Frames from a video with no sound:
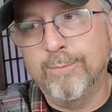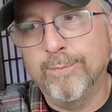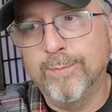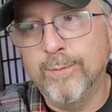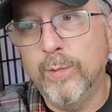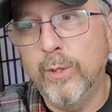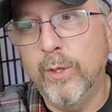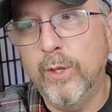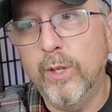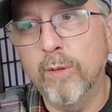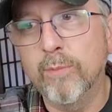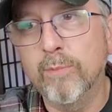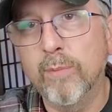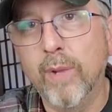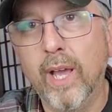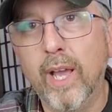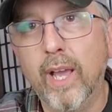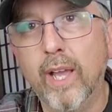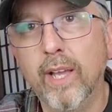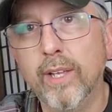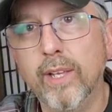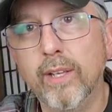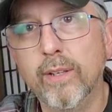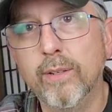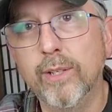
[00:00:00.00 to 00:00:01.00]
you can
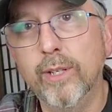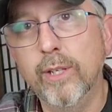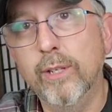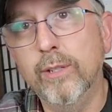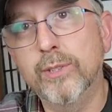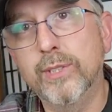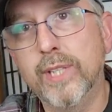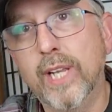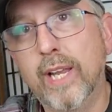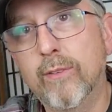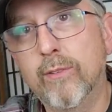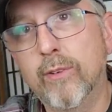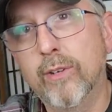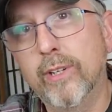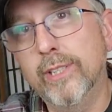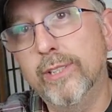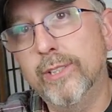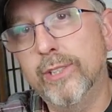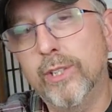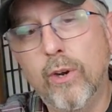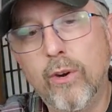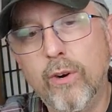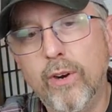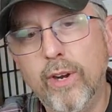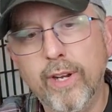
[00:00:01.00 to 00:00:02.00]
use Alvarez
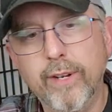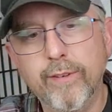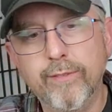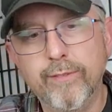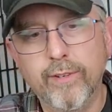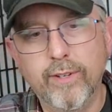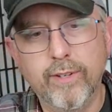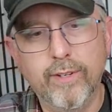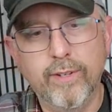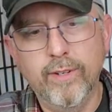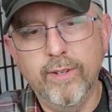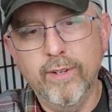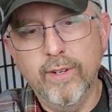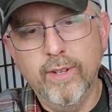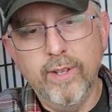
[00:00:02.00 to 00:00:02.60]
Yari for